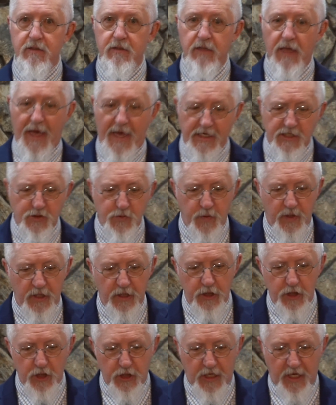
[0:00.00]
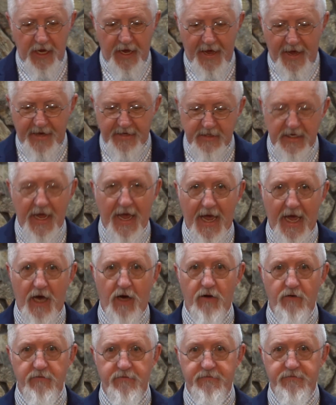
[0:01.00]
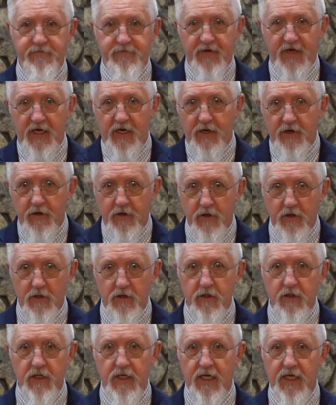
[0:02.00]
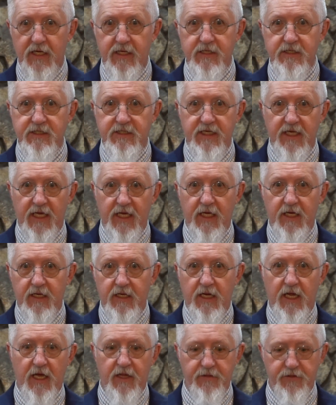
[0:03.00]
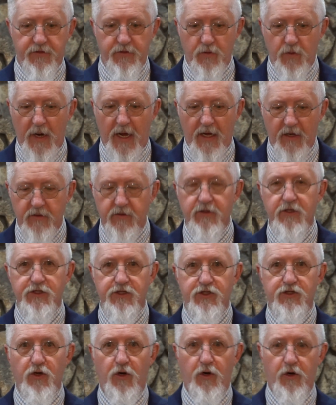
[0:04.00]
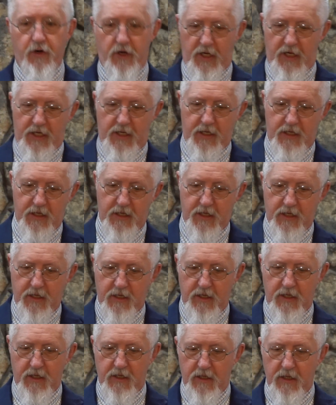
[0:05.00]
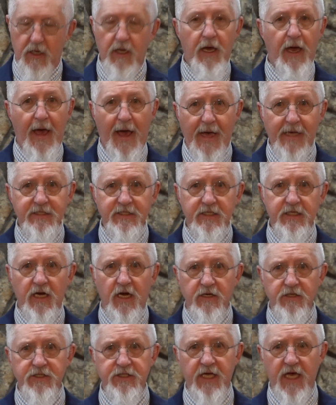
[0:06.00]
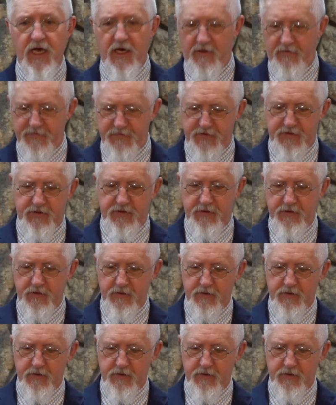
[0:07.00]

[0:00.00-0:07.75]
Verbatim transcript: as we look at how fear is in and throughout the story, ask ourselves